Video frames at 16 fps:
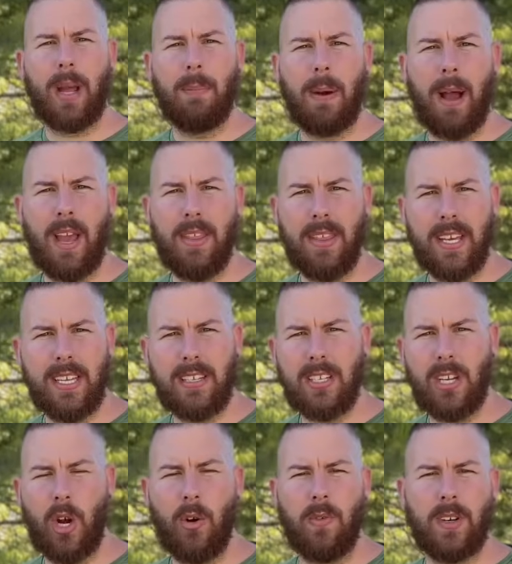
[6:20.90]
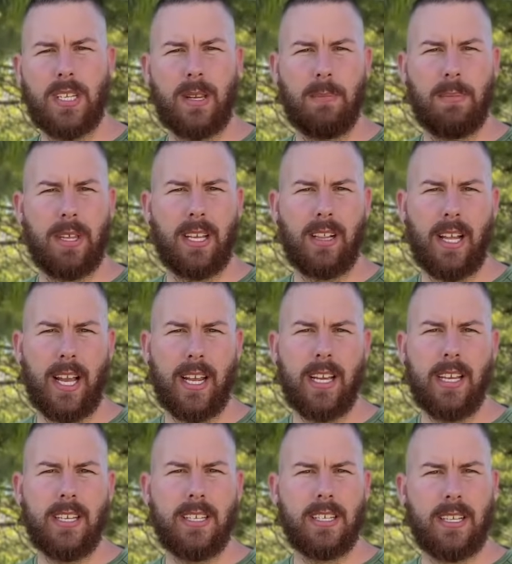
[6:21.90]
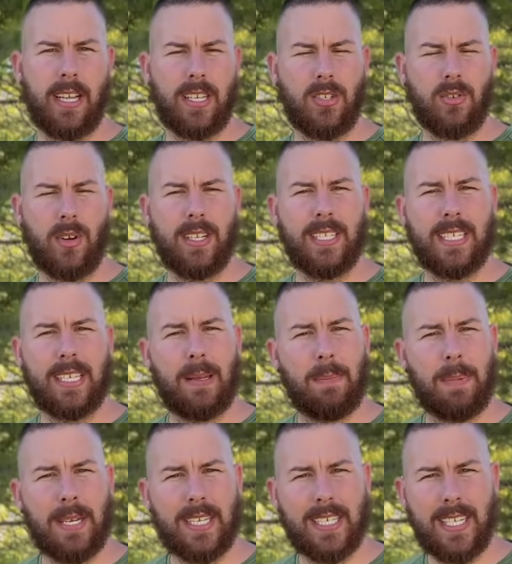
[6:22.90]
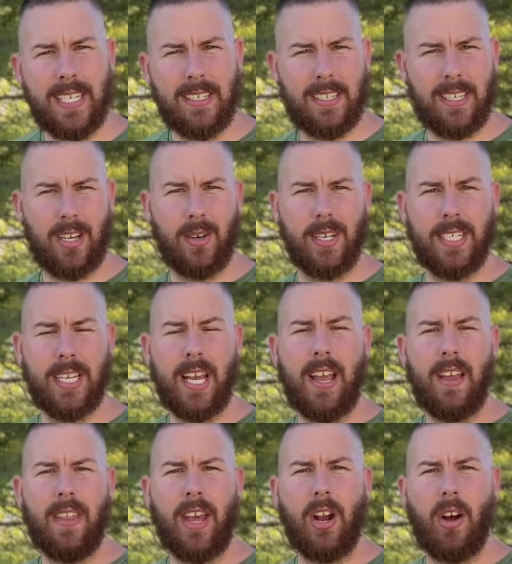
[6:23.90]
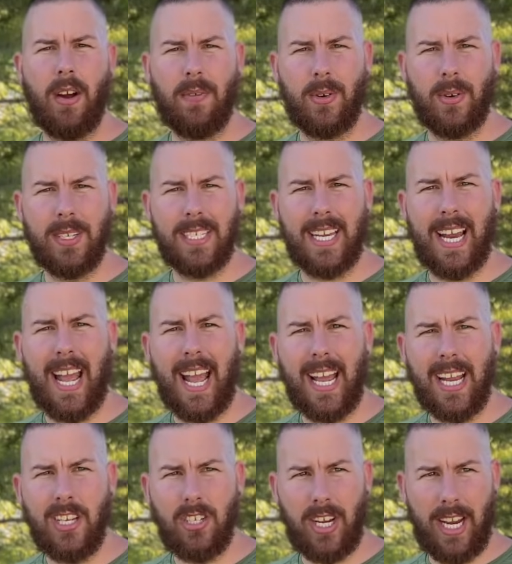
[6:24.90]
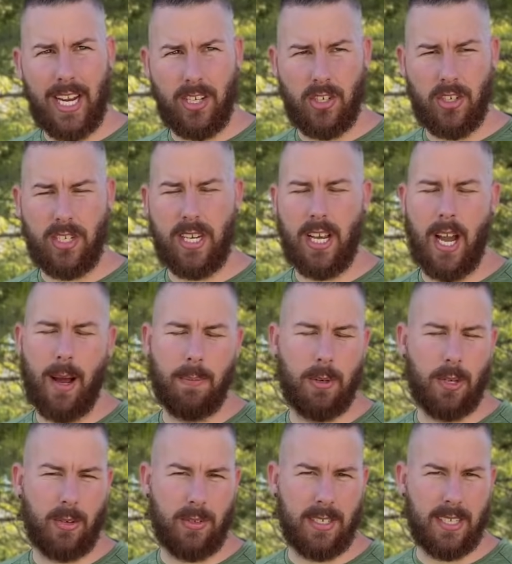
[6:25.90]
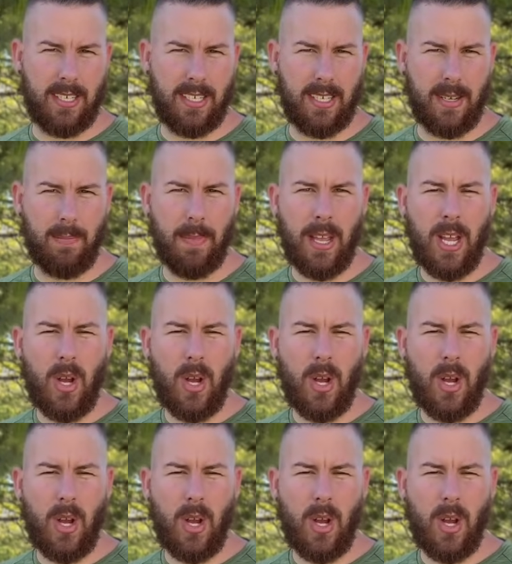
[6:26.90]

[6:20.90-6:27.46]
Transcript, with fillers: I buy this over something like Celestron CPC series that offers an Edge HD optical system?